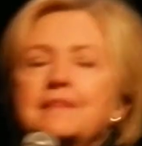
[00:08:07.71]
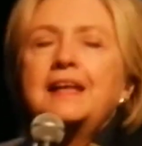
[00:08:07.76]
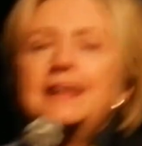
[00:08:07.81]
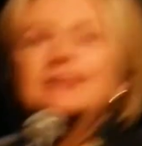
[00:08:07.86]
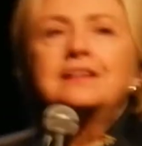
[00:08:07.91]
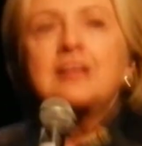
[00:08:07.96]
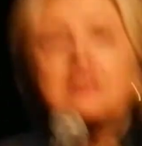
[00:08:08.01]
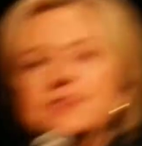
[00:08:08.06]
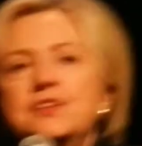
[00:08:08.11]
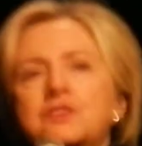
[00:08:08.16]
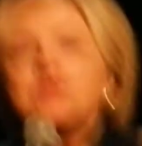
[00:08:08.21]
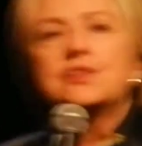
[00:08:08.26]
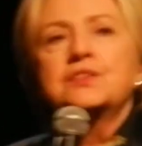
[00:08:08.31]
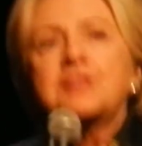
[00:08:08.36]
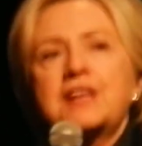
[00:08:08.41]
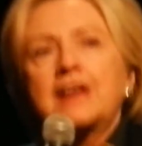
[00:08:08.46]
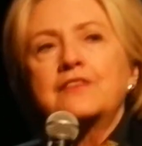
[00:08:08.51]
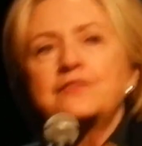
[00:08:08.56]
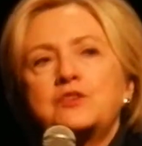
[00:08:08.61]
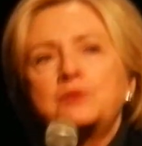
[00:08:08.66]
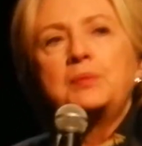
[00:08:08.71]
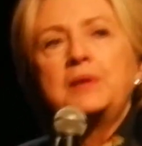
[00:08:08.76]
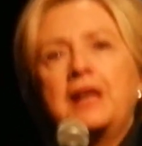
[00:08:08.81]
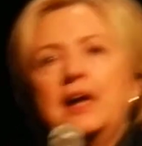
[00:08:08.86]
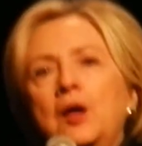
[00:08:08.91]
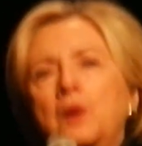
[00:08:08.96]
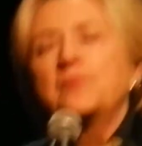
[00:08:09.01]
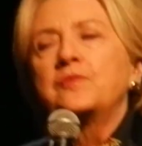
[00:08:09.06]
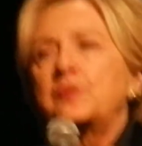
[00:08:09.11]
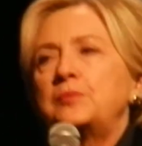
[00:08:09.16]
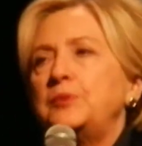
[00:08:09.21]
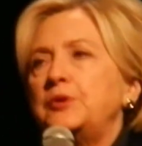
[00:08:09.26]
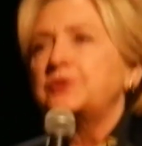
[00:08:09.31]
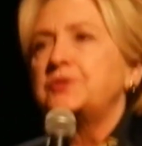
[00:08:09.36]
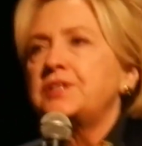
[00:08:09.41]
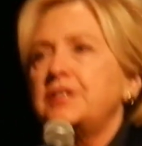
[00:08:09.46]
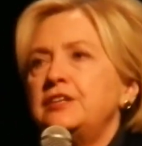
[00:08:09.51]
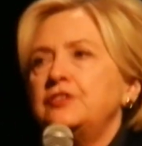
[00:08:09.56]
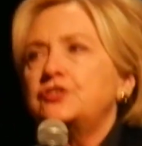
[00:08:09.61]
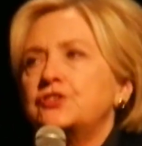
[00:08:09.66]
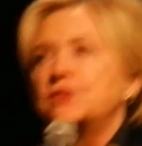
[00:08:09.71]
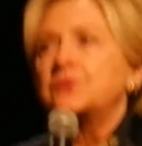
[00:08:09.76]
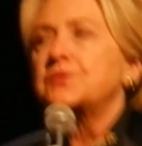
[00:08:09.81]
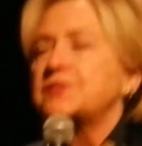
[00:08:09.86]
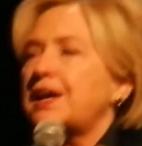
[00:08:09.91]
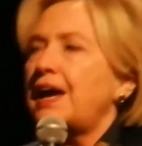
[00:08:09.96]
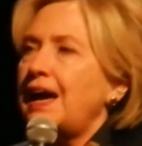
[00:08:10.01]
And it doesn't just have to be help from your teachers.